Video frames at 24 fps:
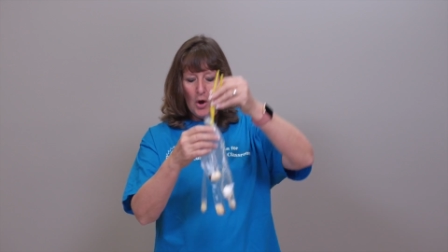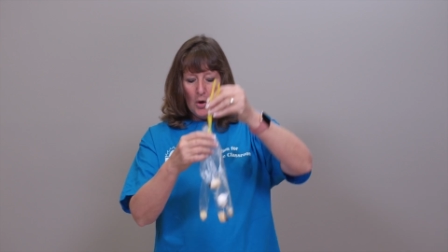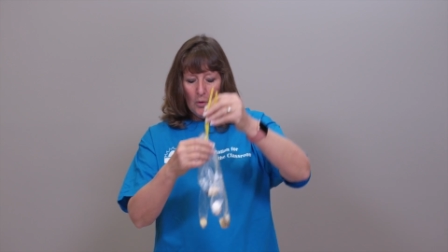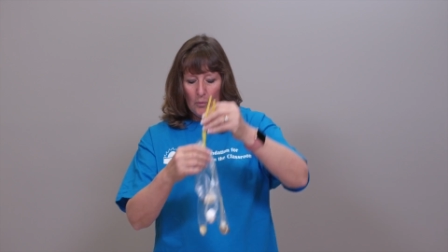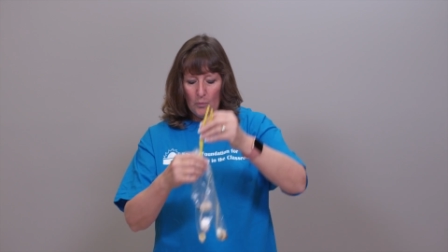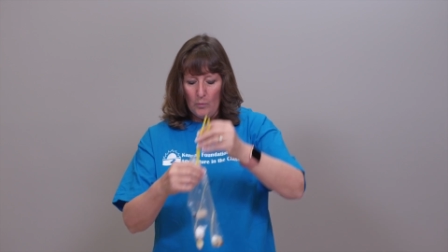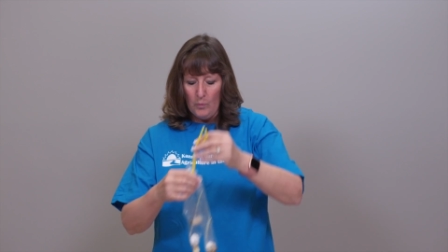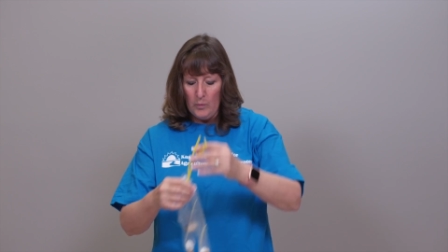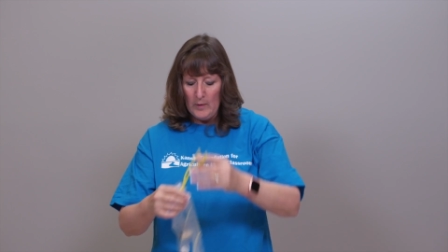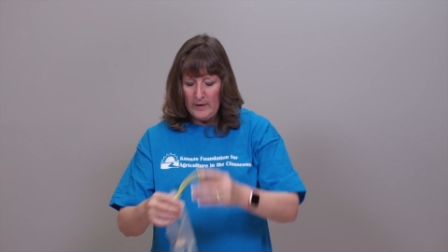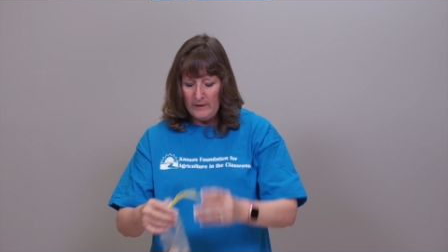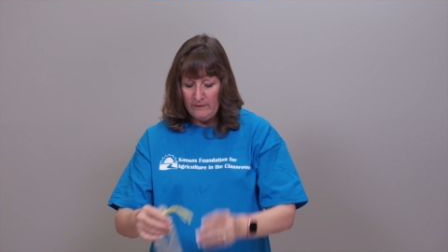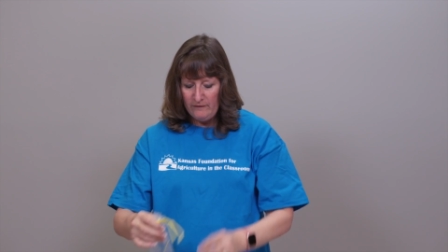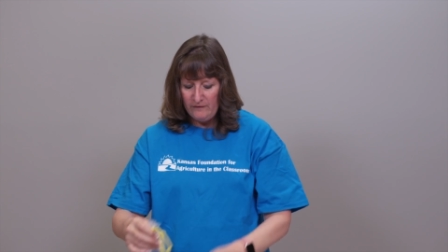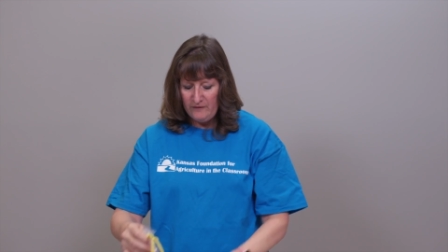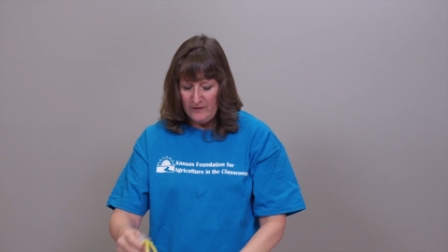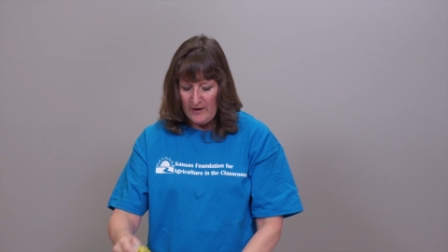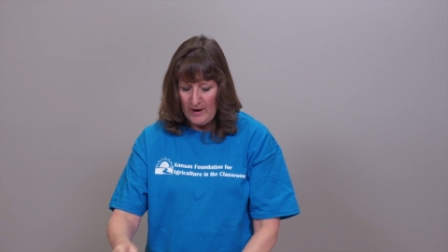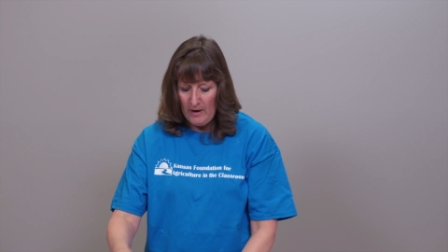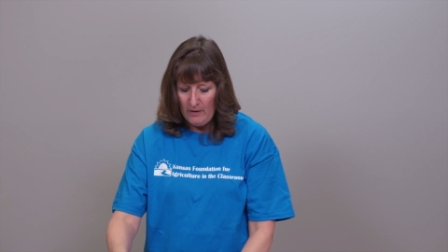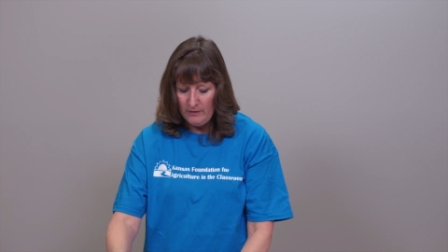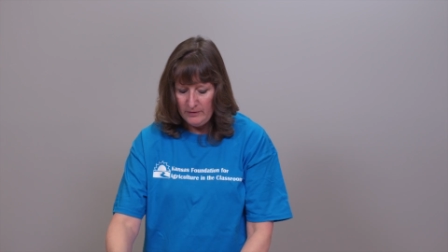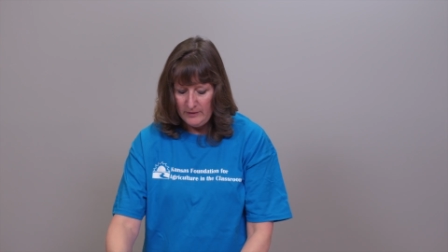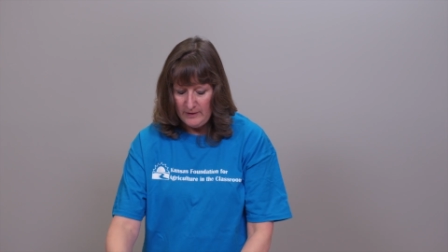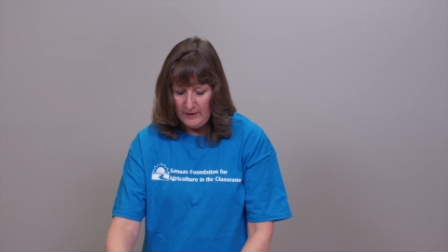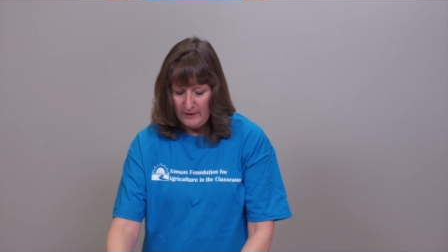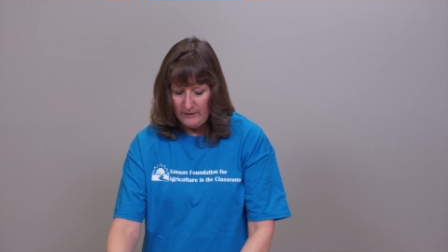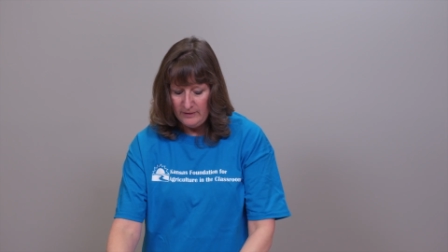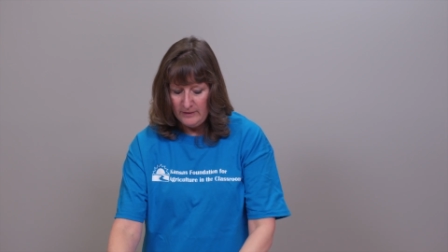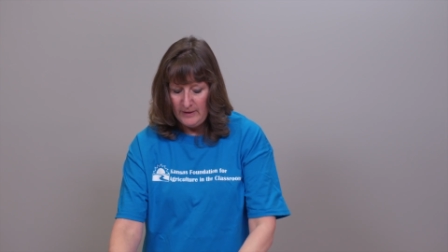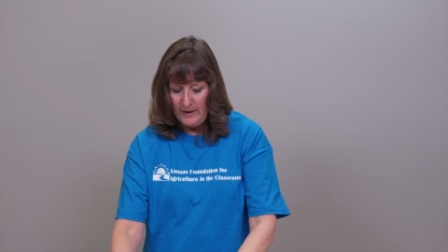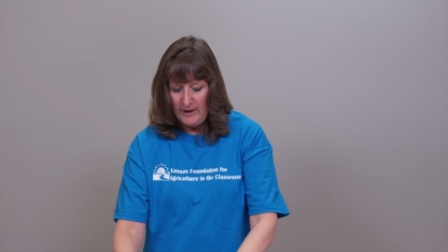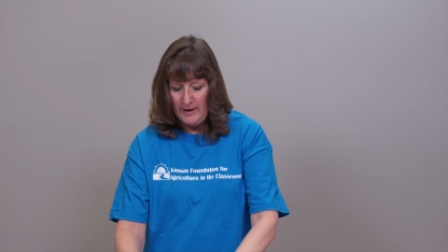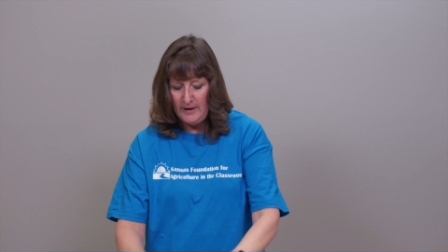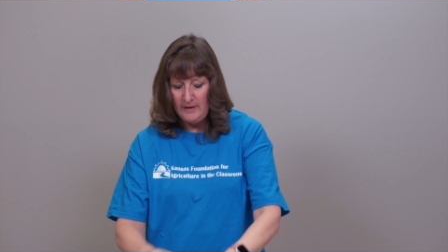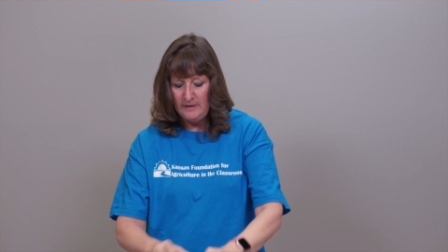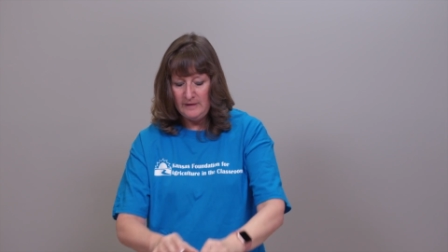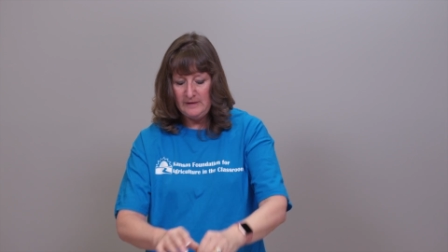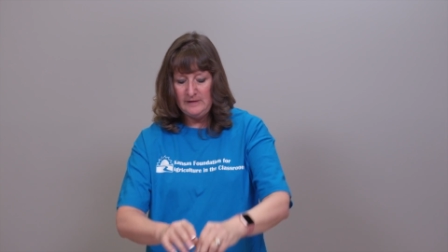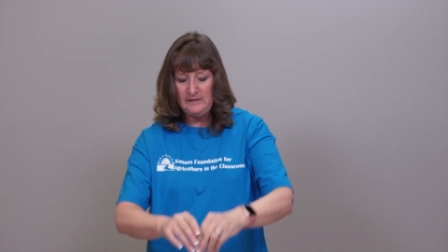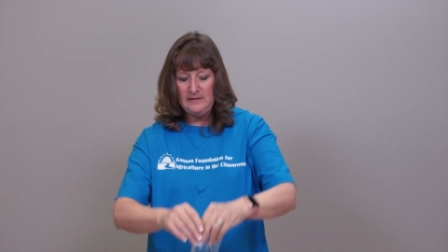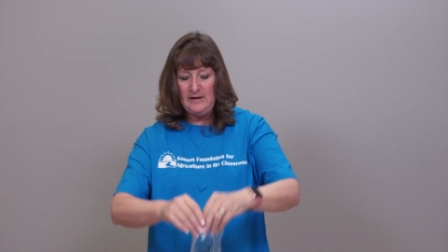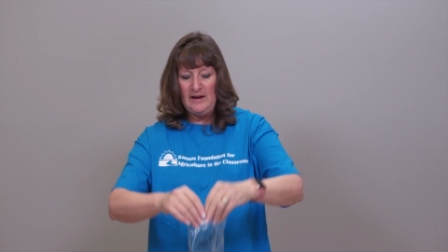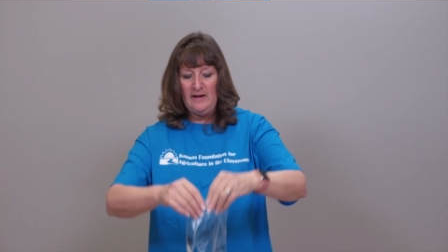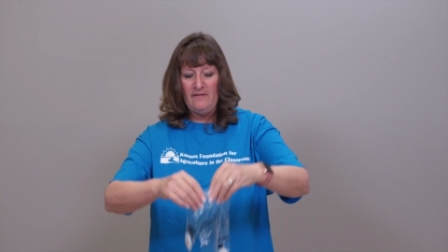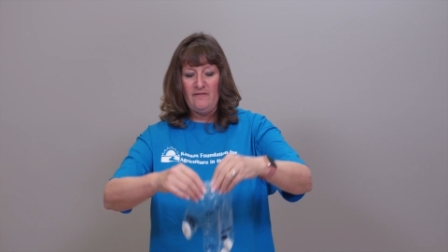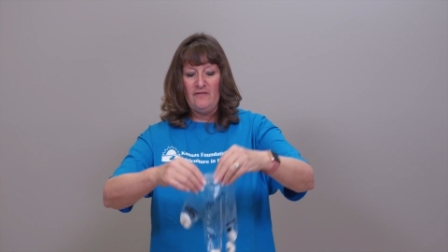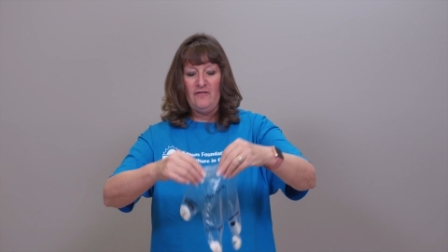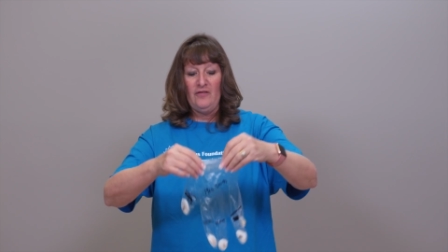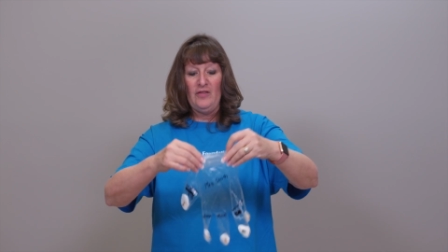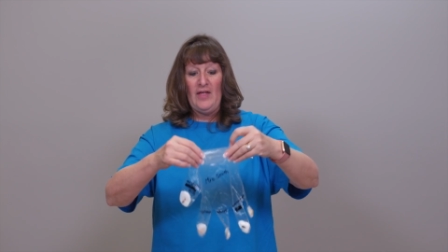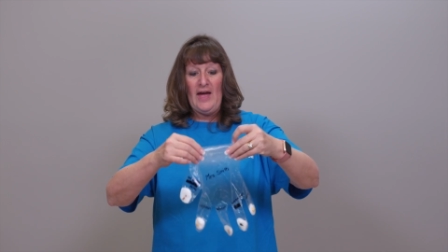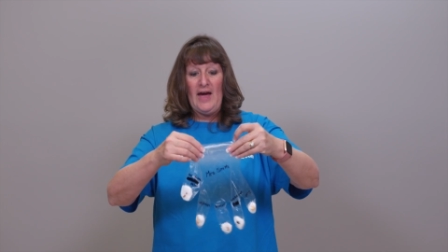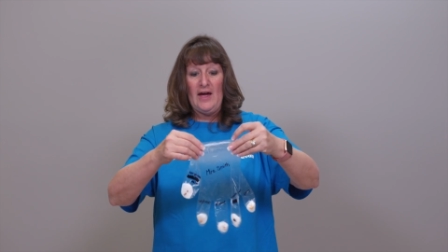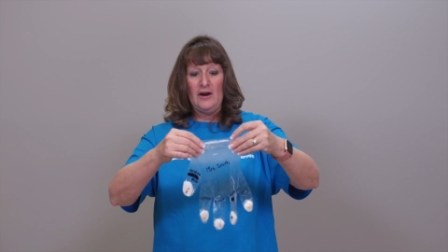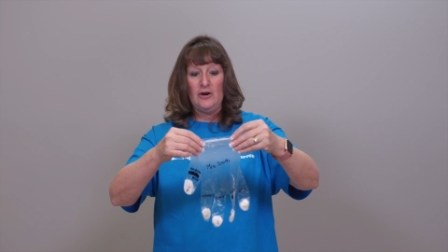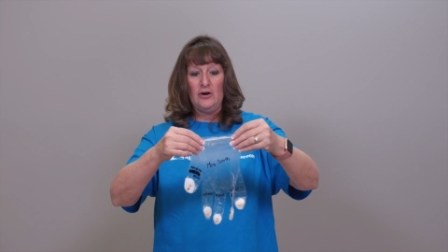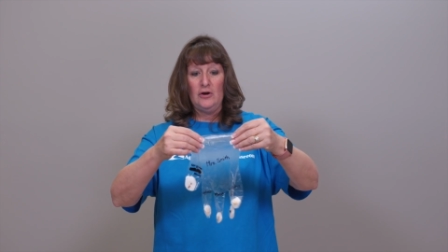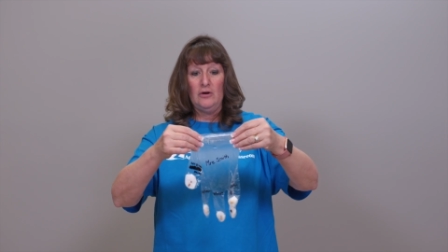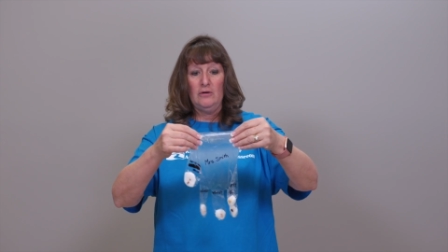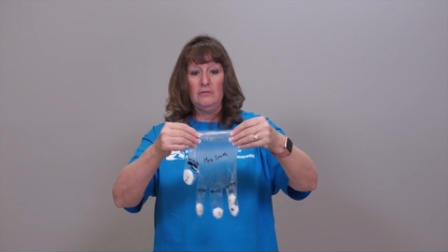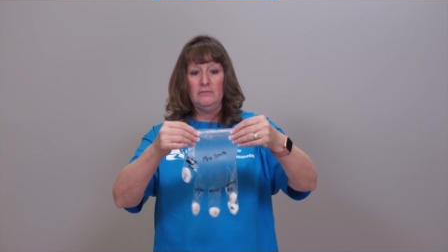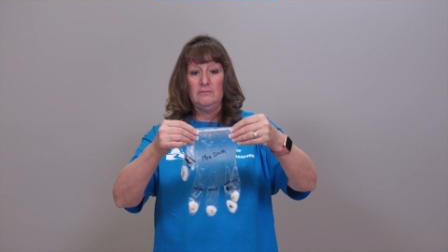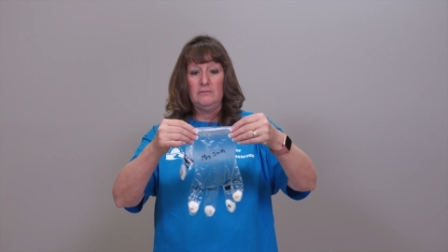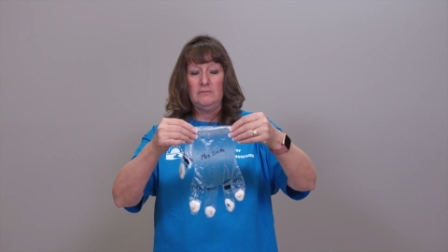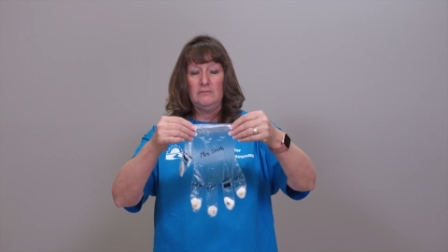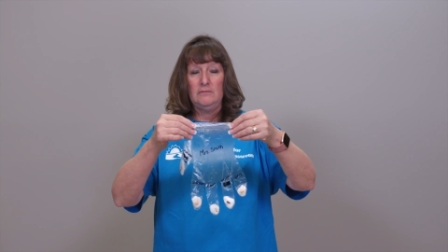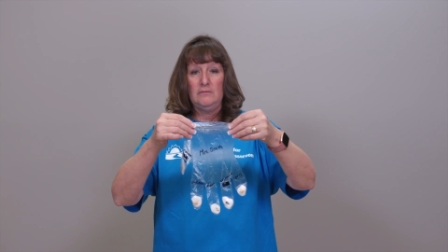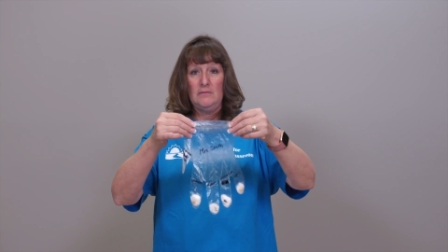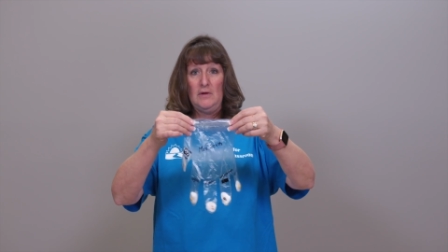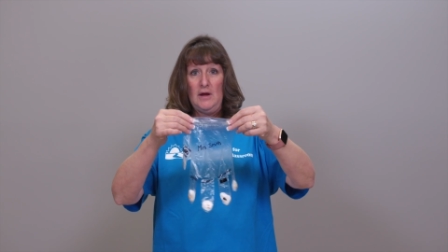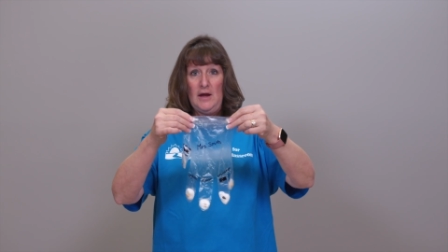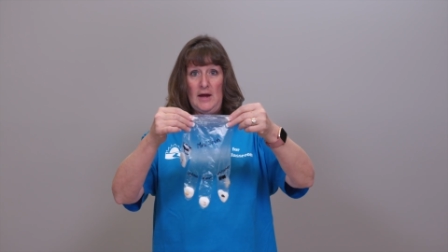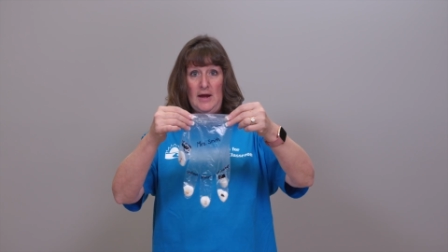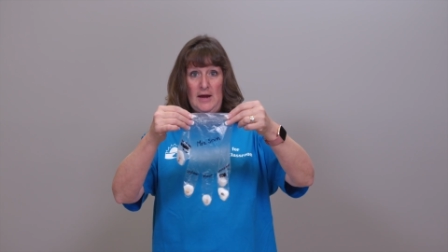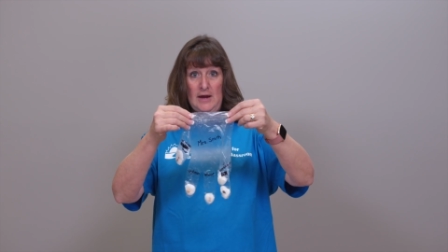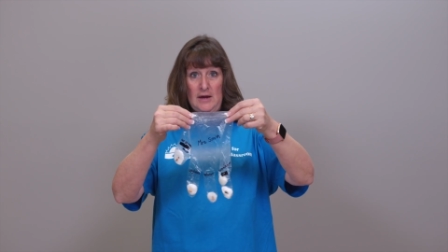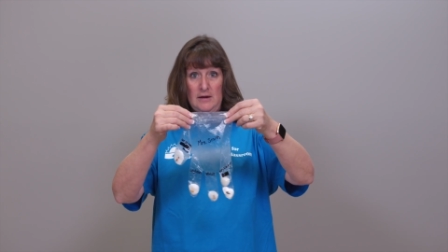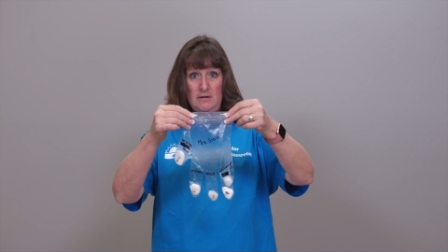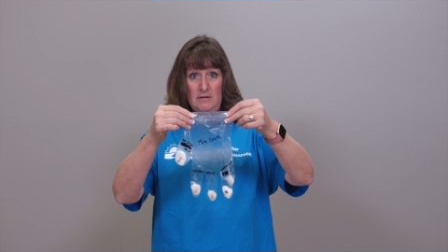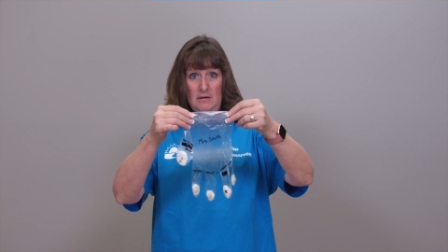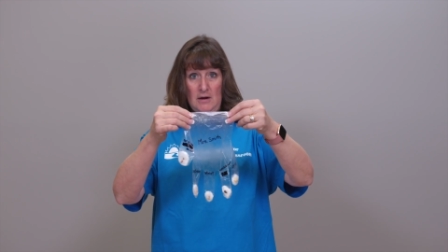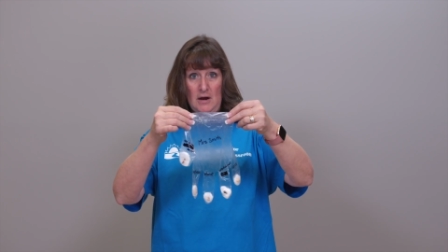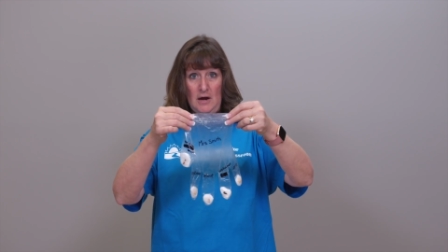We've found that they stay flatter and